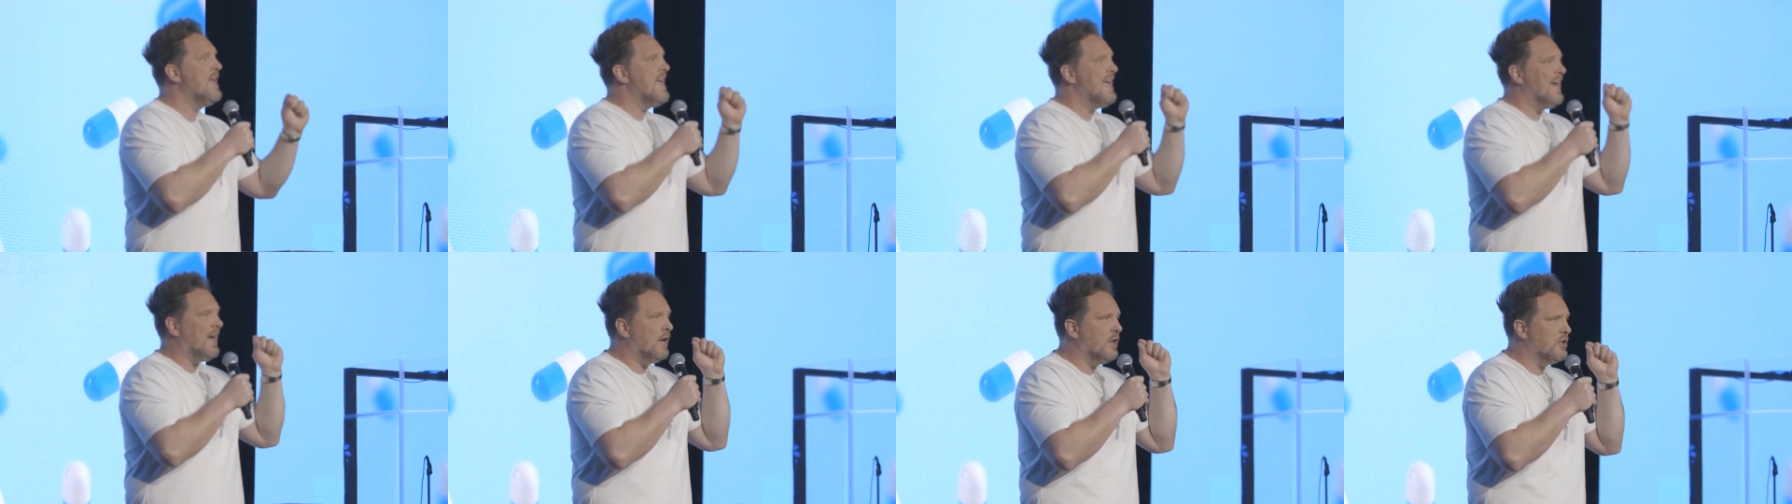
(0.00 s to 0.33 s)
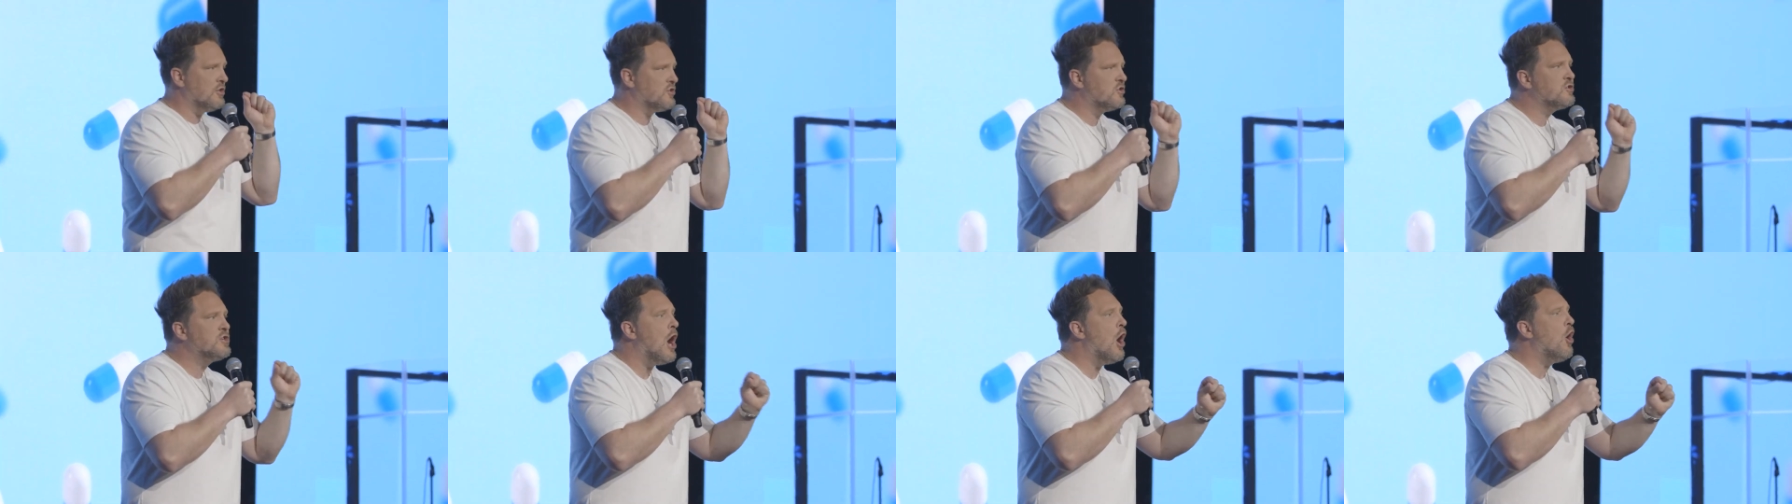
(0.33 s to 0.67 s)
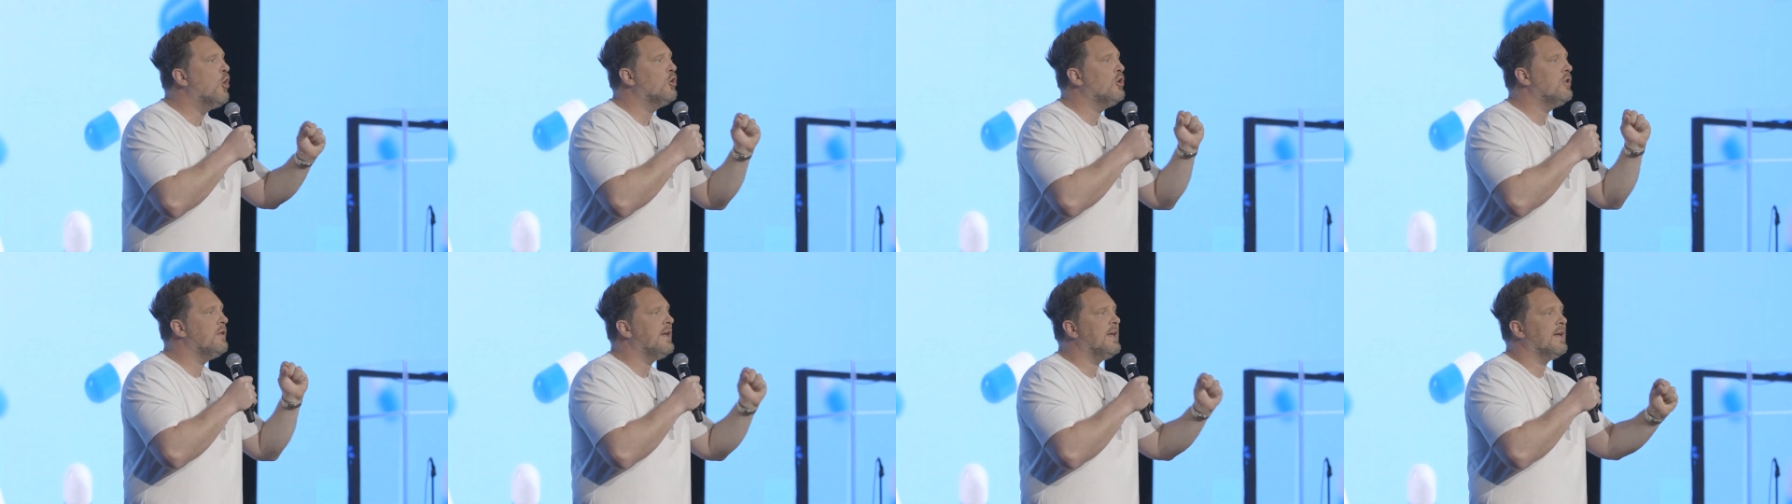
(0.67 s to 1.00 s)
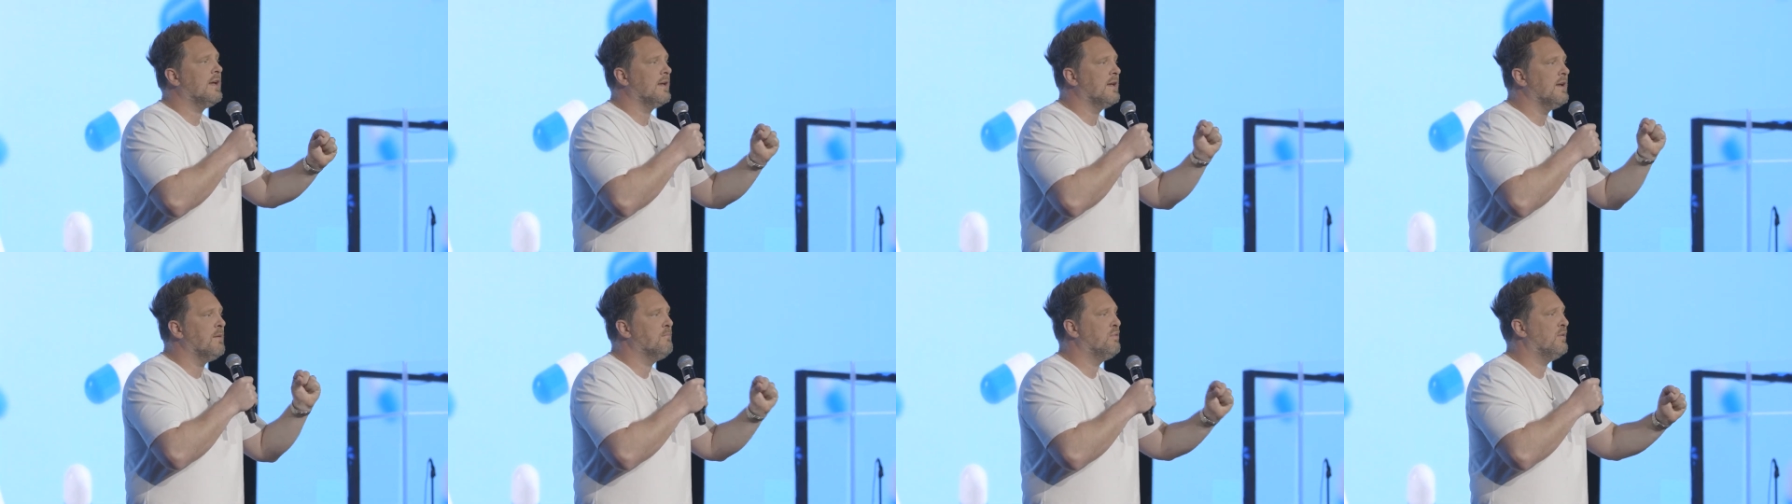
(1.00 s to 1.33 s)
and is totally
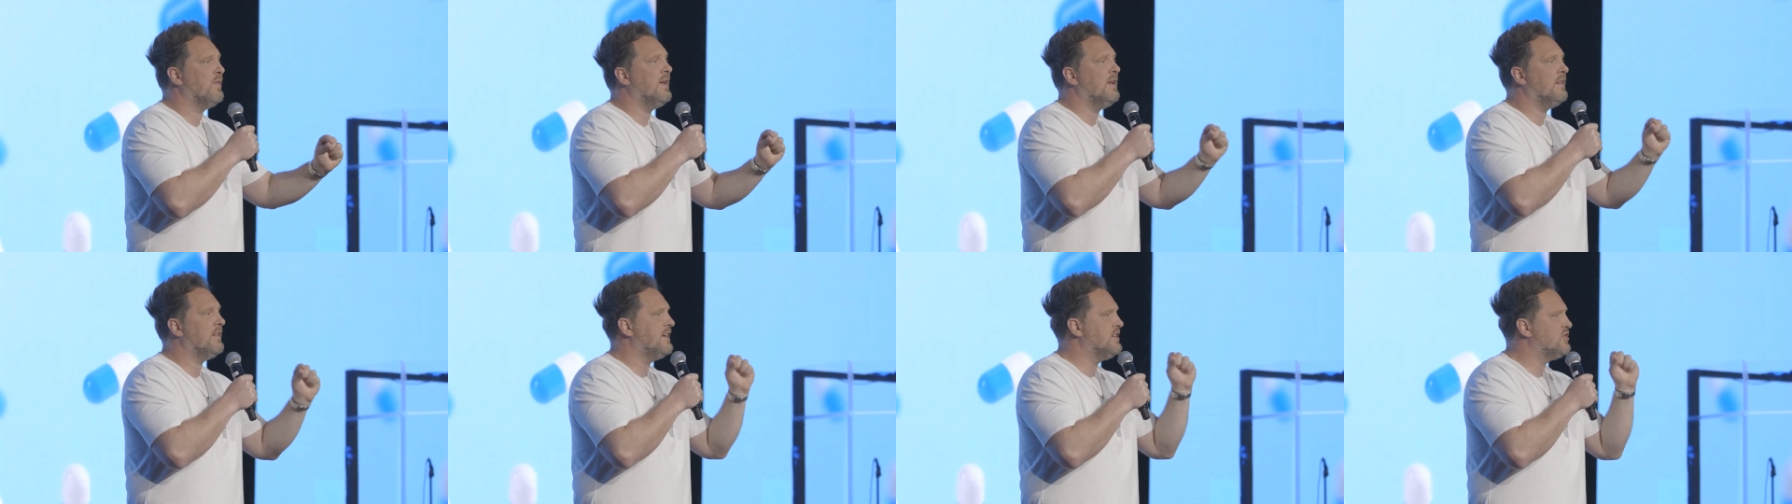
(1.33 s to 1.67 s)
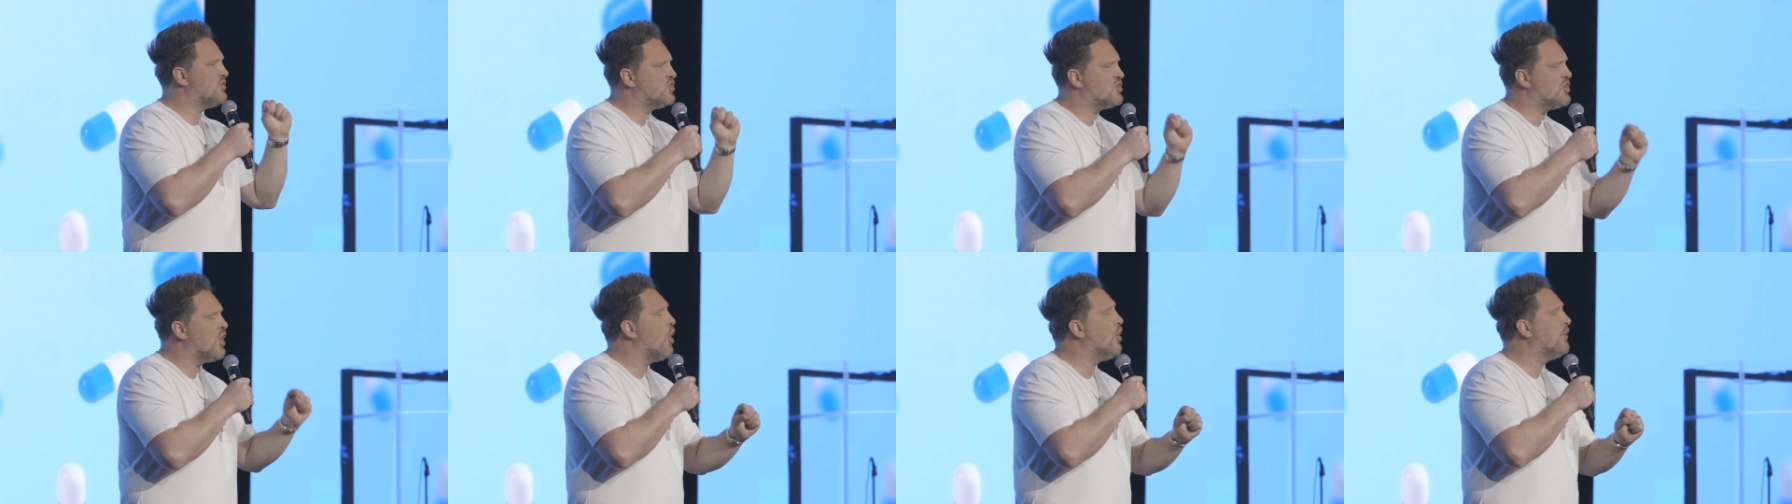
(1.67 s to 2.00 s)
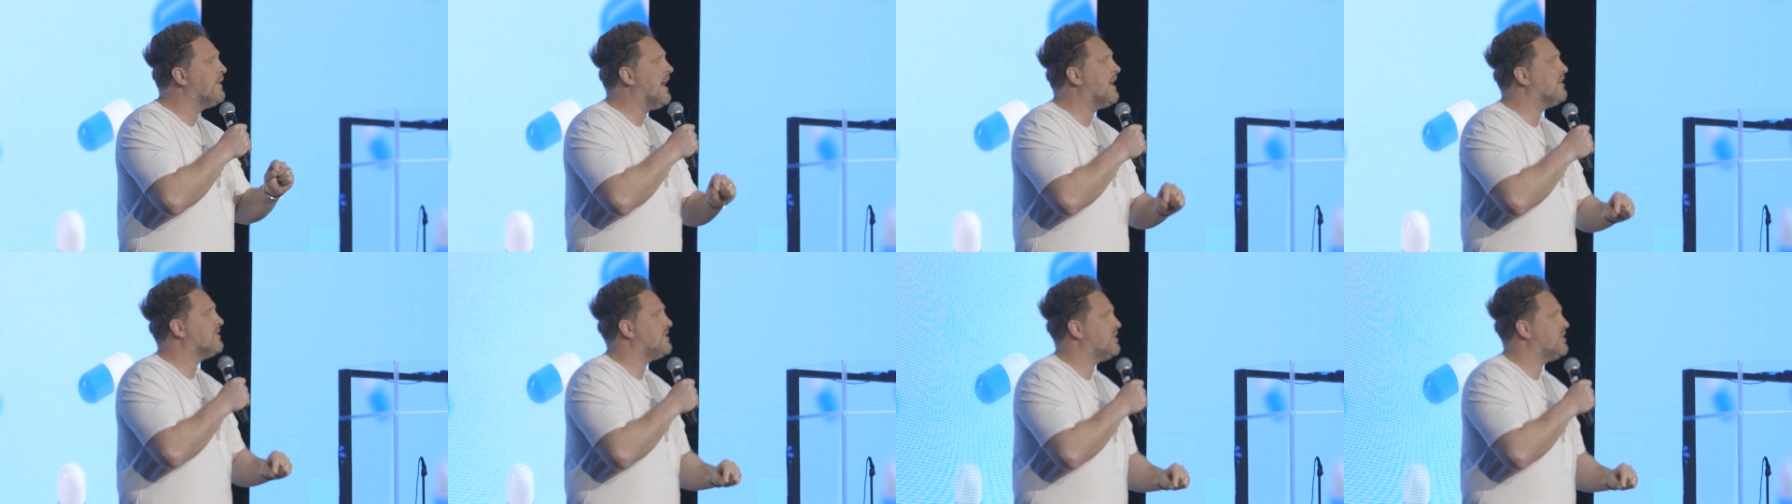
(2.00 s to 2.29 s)
and completely sold out